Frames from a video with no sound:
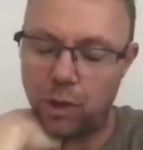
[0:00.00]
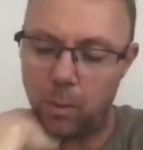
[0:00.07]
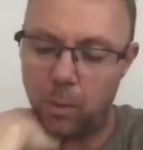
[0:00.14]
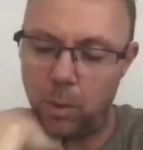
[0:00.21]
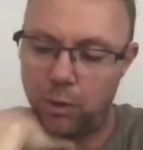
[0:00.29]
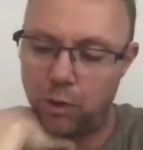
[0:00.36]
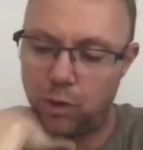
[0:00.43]

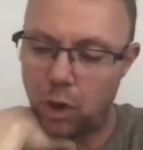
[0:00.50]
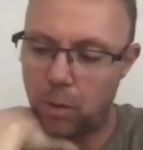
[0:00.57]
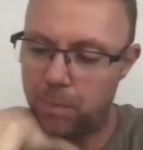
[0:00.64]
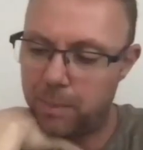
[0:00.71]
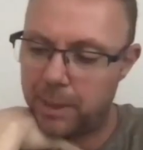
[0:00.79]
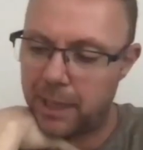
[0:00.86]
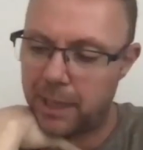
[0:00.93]
with
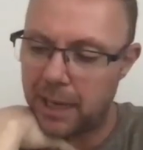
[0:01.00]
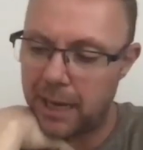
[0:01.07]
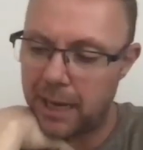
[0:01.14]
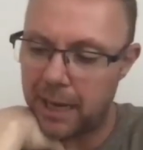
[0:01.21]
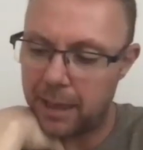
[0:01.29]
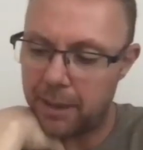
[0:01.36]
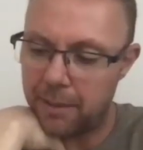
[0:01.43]

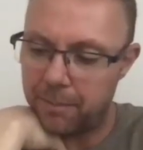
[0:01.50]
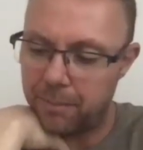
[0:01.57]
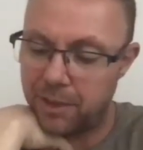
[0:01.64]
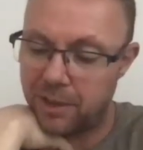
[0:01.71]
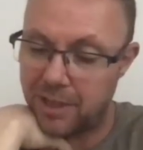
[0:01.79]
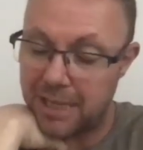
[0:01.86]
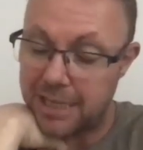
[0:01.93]

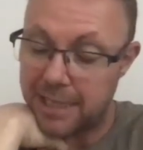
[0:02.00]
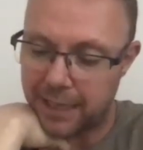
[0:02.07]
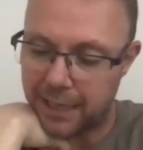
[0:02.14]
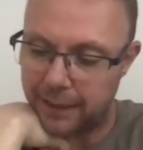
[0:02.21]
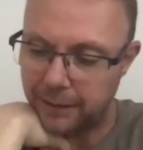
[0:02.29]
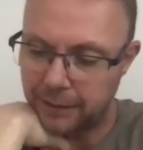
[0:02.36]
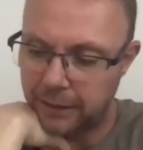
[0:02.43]

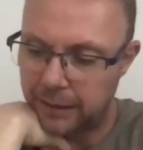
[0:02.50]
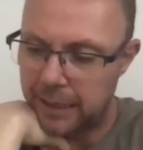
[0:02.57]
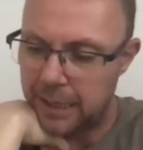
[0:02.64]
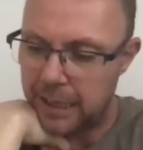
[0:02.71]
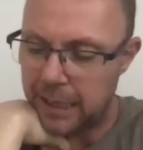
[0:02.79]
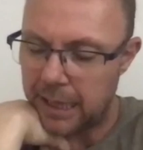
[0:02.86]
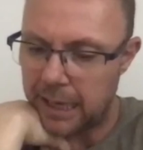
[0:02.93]
JobSeeker,
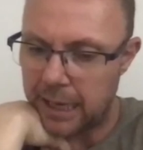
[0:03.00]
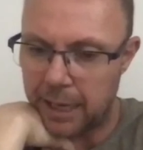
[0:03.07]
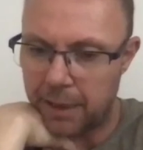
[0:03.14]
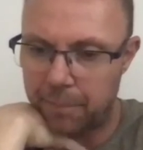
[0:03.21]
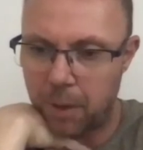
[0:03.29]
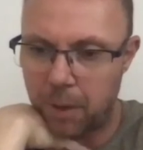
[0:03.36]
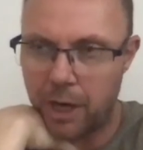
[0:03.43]

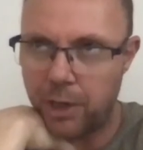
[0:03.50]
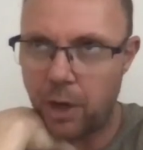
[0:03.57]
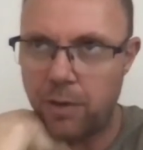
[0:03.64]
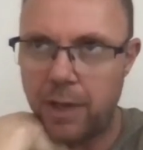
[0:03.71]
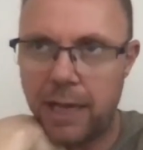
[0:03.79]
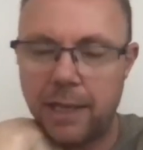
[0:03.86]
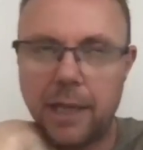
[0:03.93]
I know
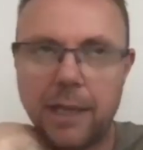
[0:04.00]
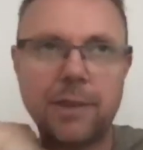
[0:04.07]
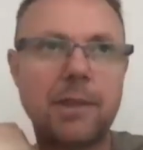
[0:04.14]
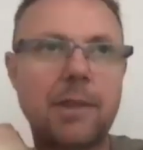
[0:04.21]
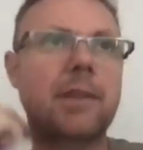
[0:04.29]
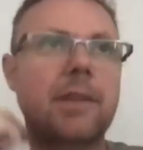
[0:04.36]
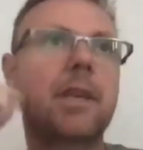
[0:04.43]
that
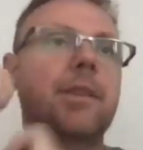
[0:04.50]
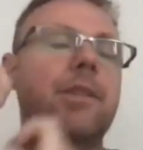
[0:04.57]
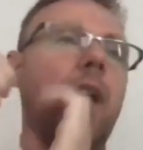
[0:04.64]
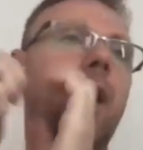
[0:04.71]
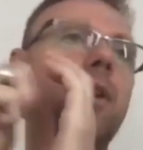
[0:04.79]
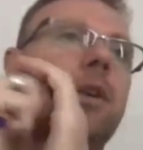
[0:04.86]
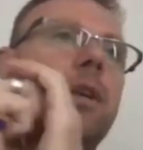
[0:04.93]

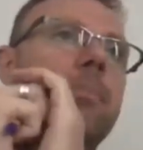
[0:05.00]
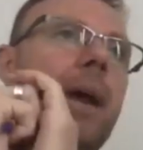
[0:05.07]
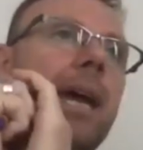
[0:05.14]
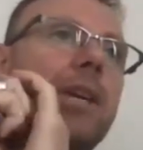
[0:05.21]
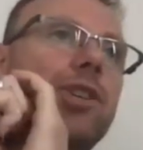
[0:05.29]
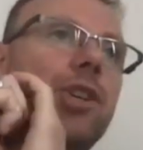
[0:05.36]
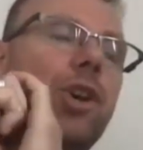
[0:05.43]
the only
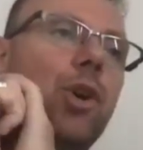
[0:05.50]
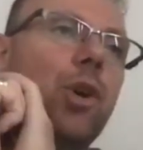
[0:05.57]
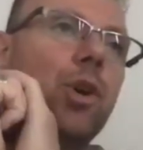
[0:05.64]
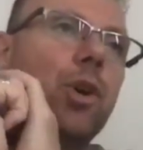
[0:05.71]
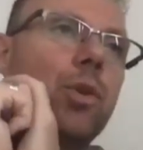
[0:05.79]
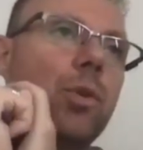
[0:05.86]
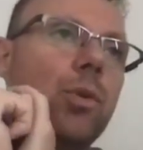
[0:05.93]
major
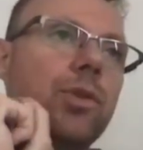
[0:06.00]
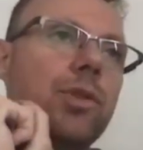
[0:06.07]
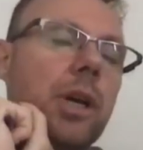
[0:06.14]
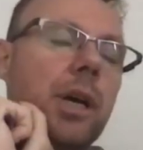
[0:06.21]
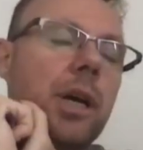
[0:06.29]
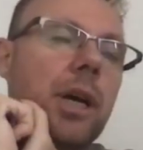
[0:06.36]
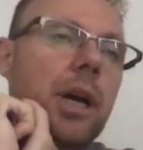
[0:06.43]
hurdles,
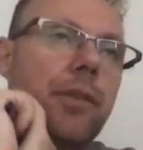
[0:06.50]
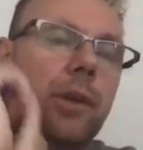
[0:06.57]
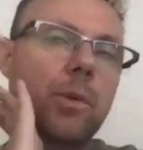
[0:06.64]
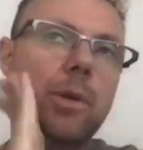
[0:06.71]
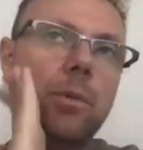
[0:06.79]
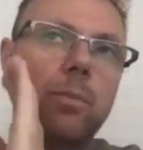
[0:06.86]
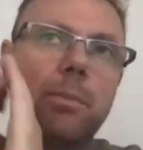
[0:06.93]
I think
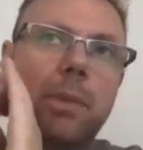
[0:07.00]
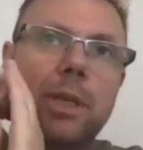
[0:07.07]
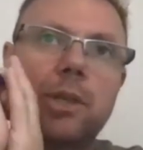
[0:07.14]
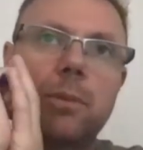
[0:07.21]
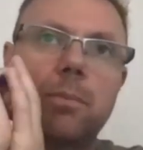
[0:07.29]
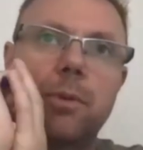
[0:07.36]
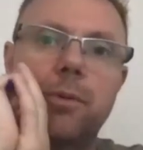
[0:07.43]
we
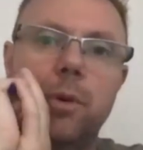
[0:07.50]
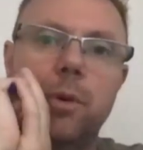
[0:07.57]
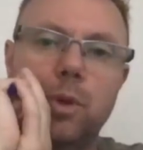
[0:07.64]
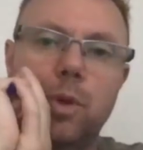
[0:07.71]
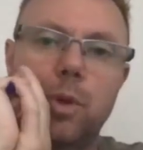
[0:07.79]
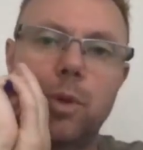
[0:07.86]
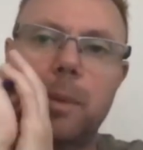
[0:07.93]
mentioned
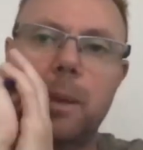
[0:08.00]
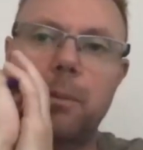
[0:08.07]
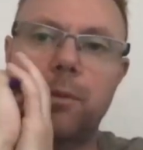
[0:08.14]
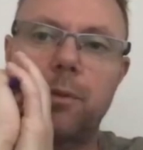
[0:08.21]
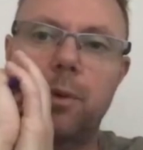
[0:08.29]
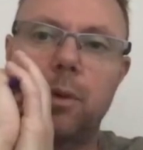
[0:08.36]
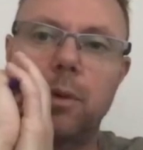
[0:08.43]
before, talked about
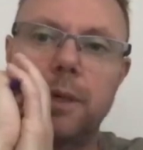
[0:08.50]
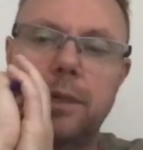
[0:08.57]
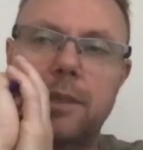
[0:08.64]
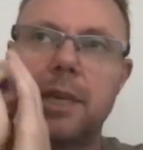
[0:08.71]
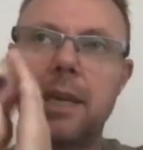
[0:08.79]
before, it's